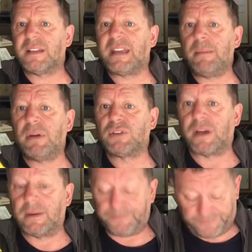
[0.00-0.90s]
A tape measure.
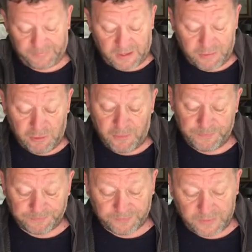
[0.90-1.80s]
And I thought,
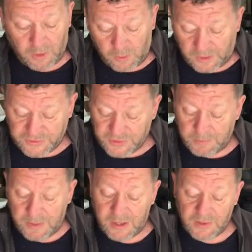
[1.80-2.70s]
oh, and some
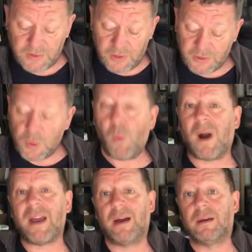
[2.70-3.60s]

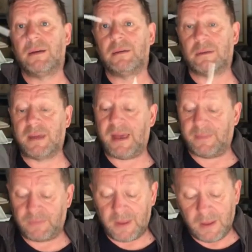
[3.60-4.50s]
wire. Okay.
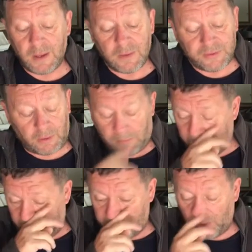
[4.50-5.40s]
So
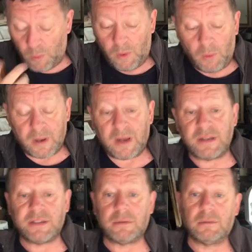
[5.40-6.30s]
I thought, well, what can I
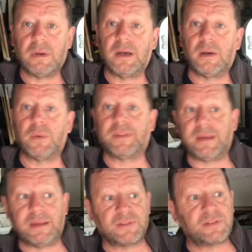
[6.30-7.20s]
do with
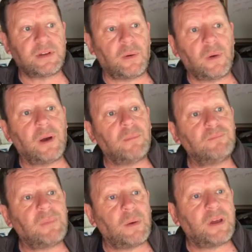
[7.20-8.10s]
these? So
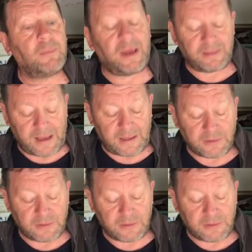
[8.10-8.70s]
how can I make the hand?